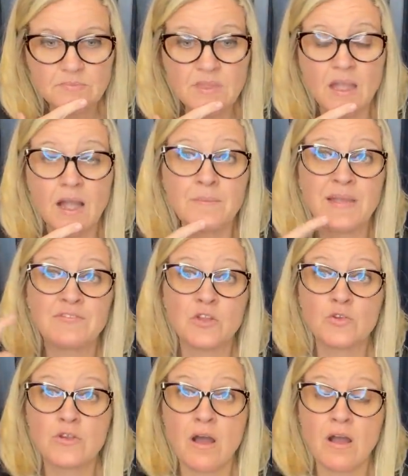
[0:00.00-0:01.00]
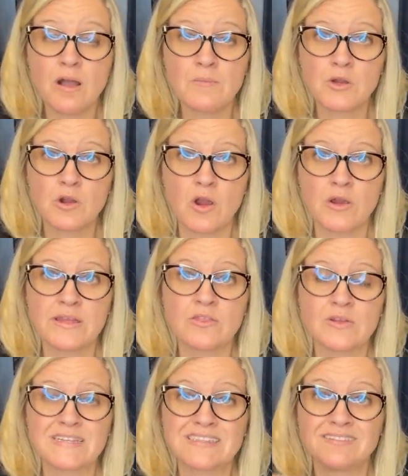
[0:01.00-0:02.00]
Um, if you're not on Mercari,
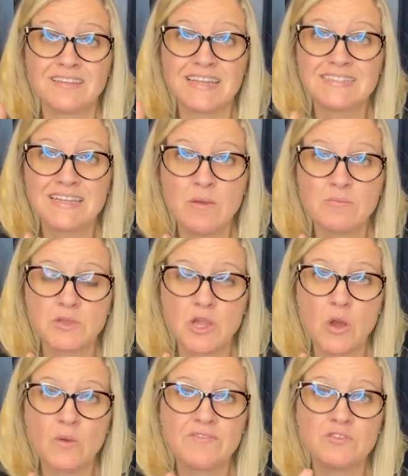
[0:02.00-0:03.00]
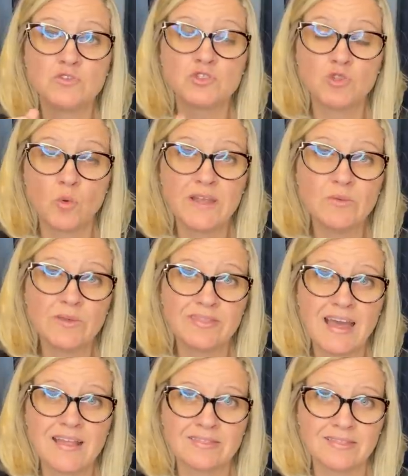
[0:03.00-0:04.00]
there is a link down below. If you join with
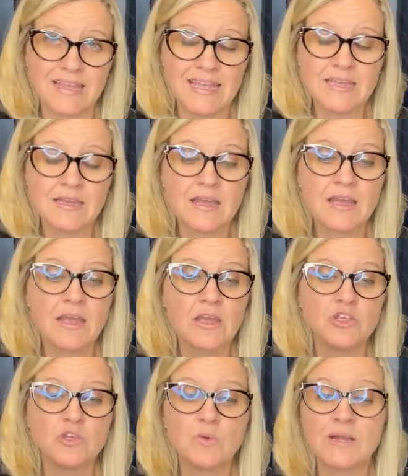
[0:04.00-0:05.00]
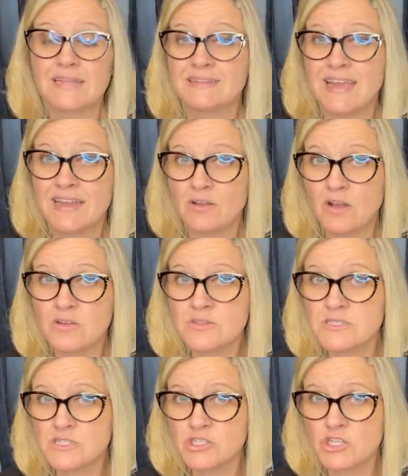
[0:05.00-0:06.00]
that link, you will get ten
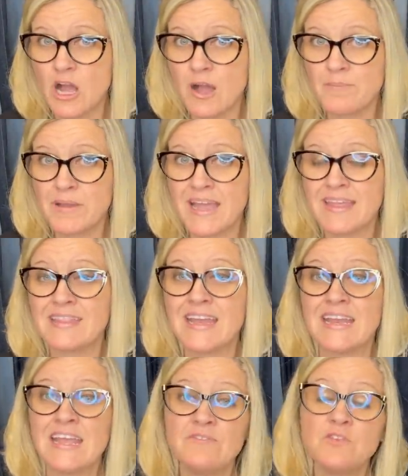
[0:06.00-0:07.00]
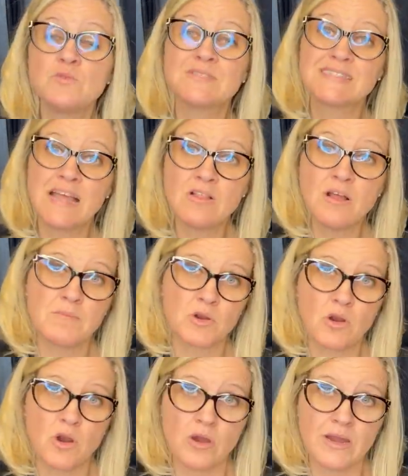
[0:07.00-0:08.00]
dollars to shop. And then if you sell on
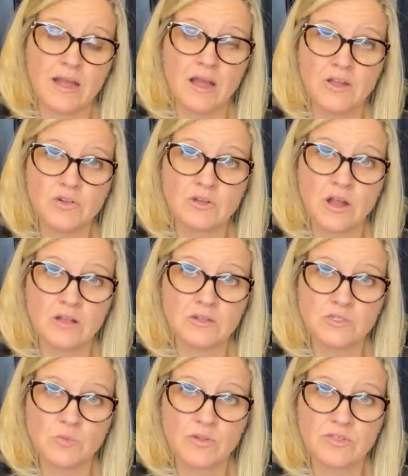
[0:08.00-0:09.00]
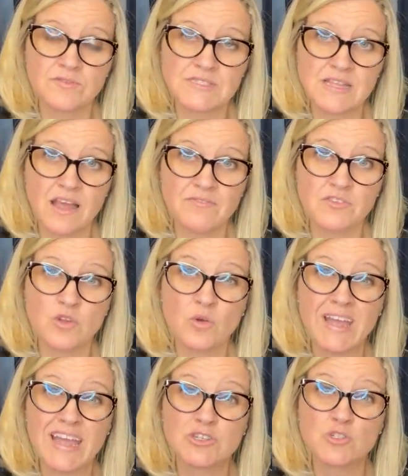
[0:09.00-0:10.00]
Mercari one hundred dollars worth of stuff, you'll
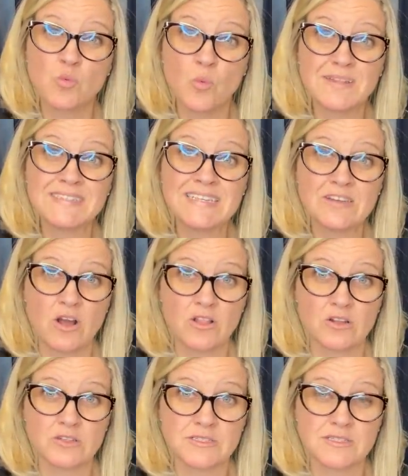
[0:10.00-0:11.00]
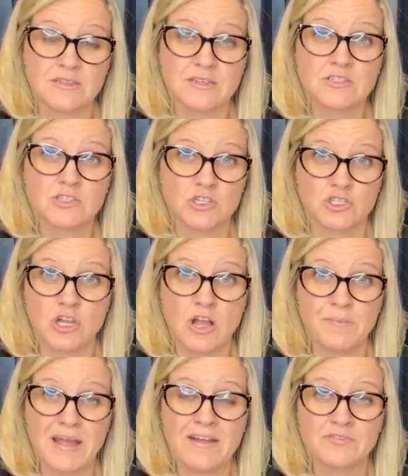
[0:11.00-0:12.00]
get twenty dollars to
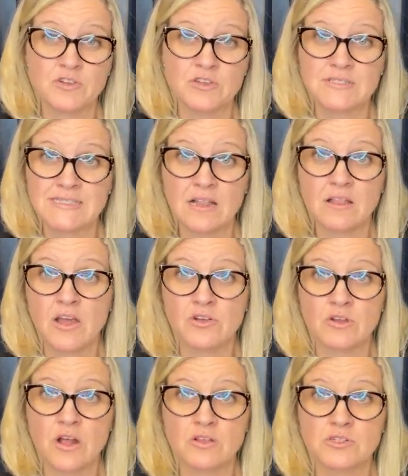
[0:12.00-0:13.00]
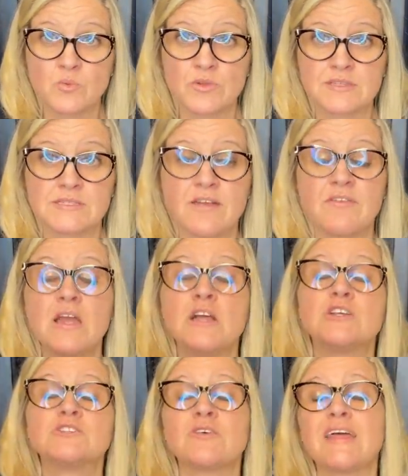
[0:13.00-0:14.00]
shop after you sell one hundred dollars worth of stuff.
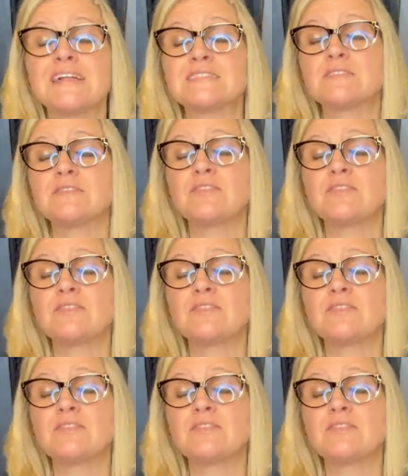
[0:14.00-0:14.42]
So that's